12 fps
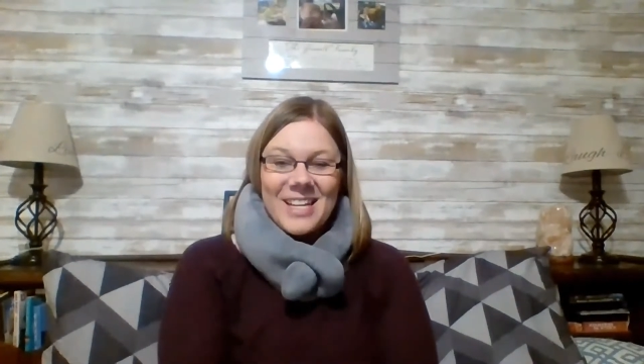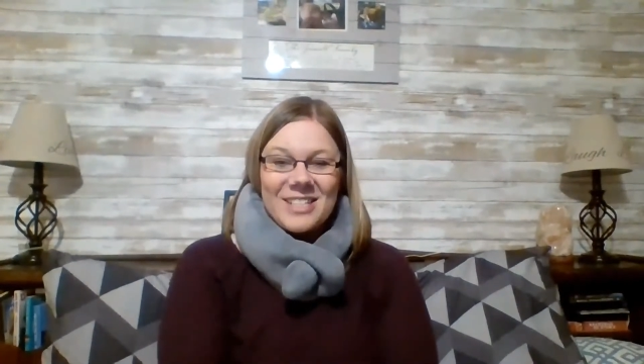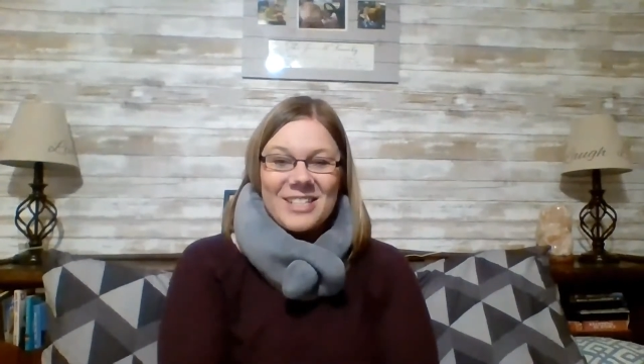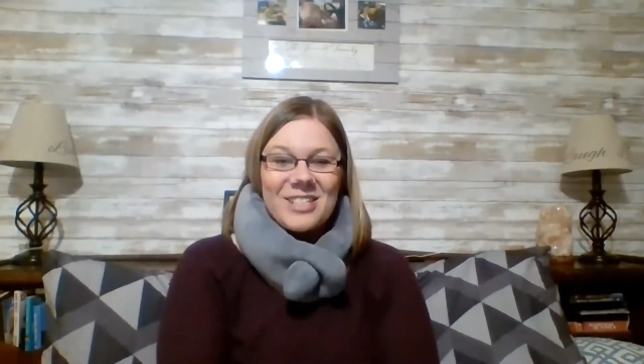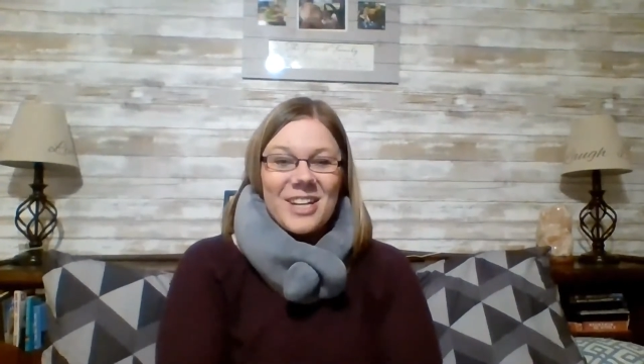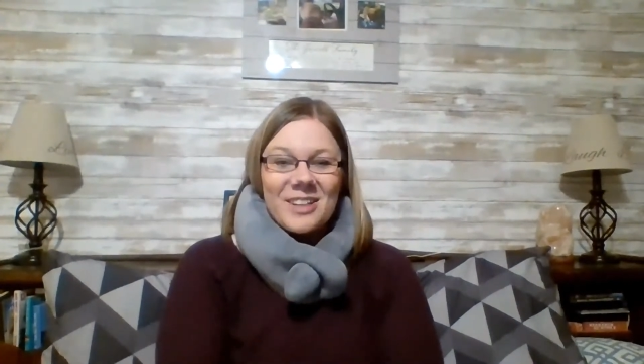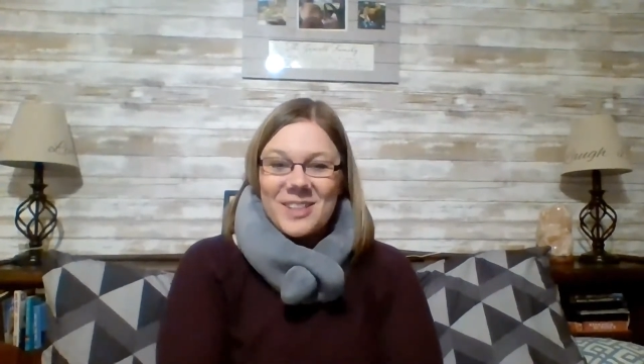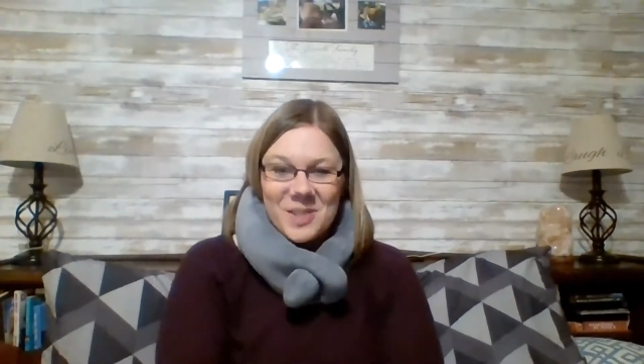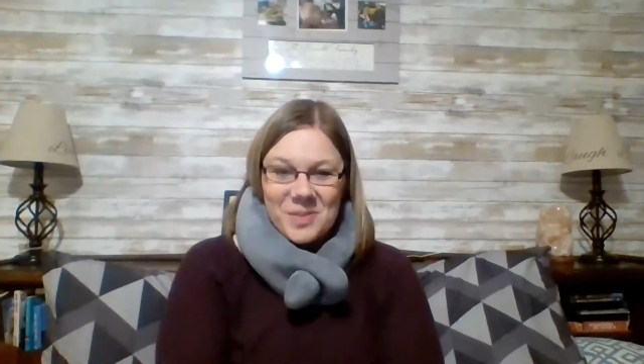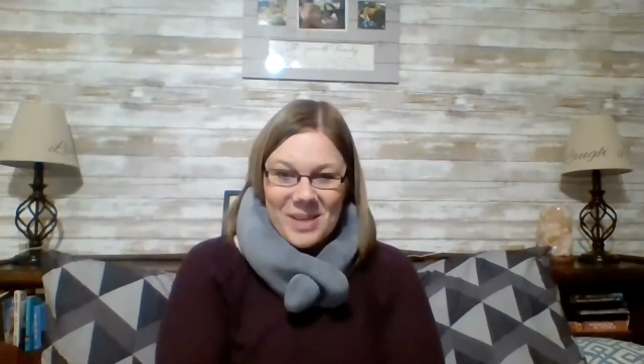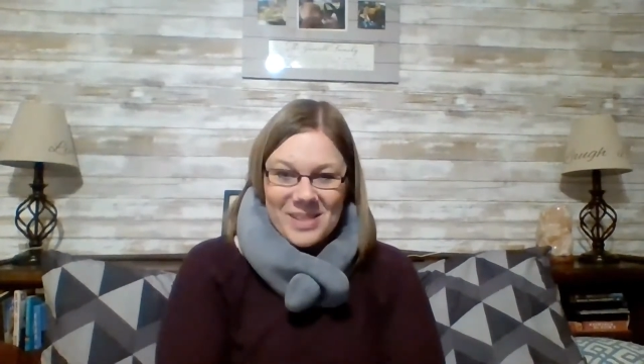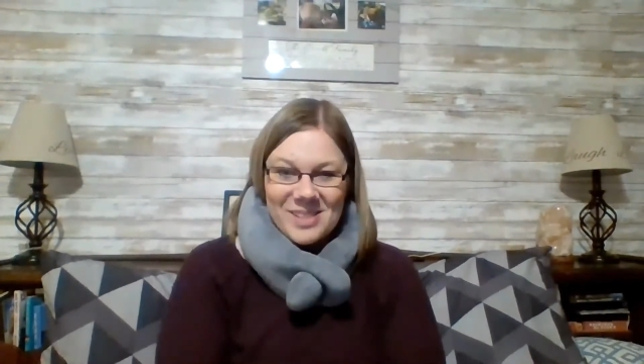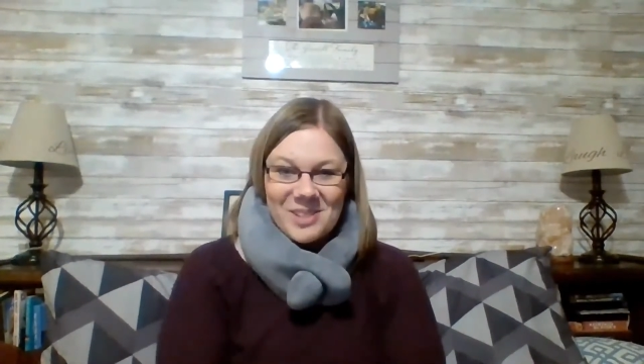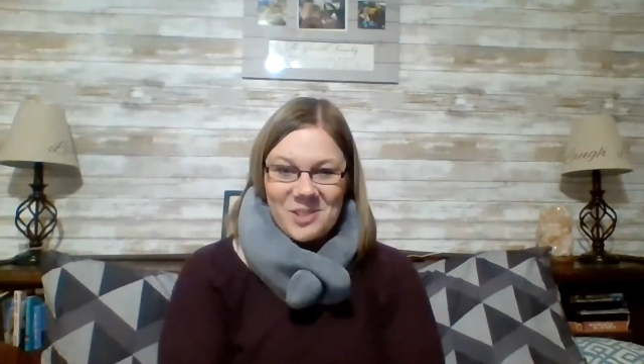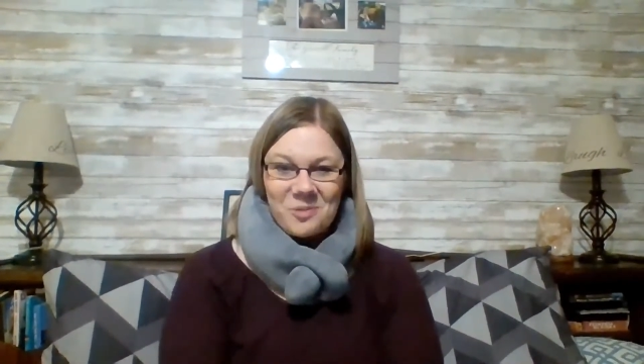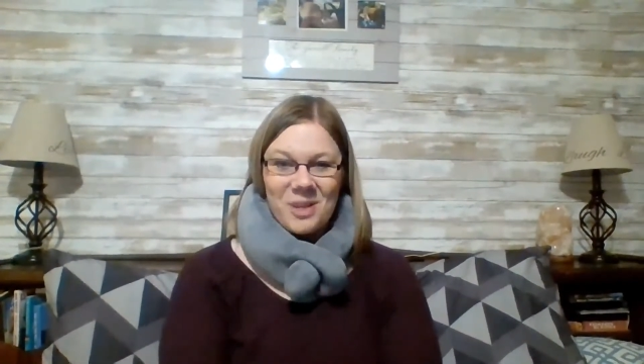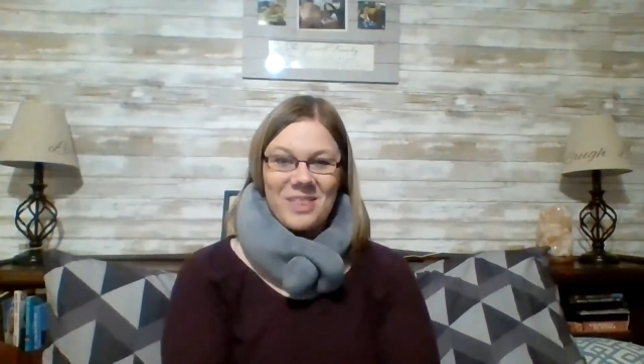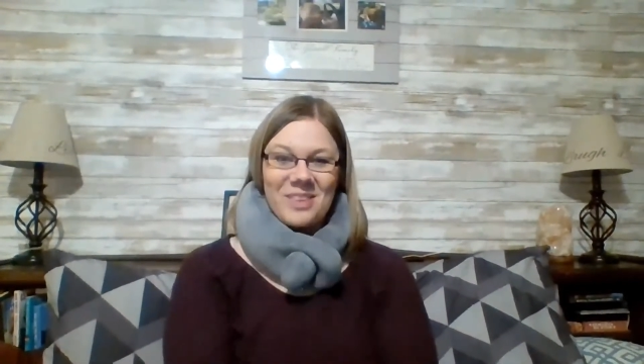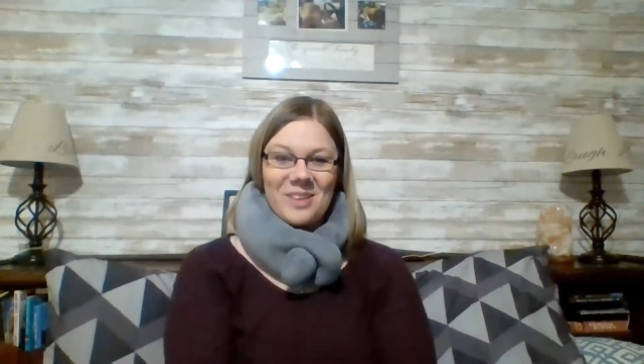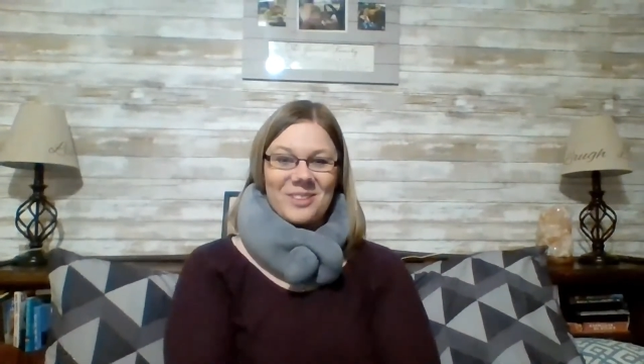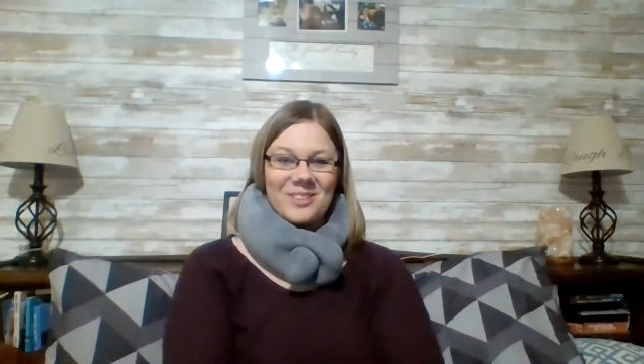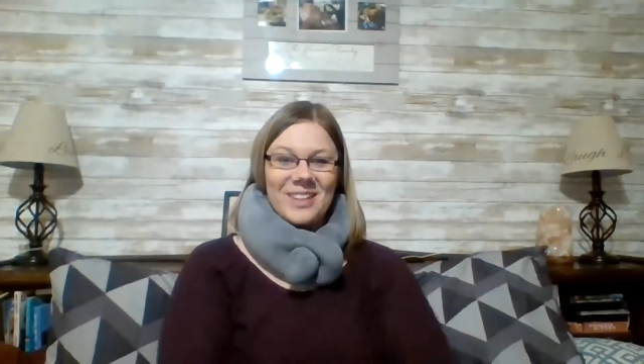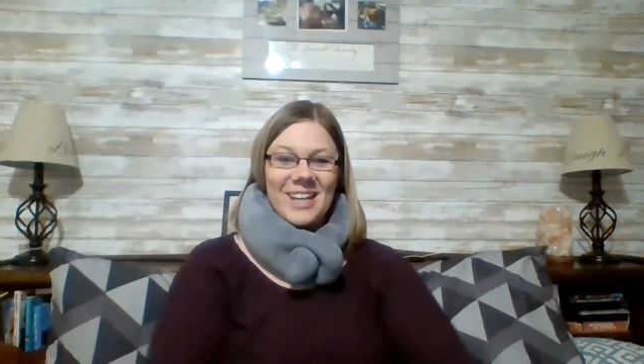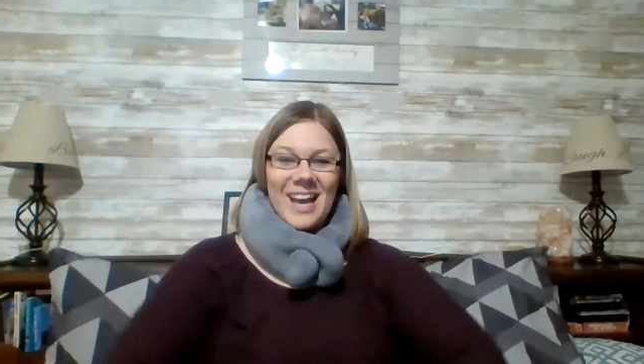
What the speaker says: share this message with you.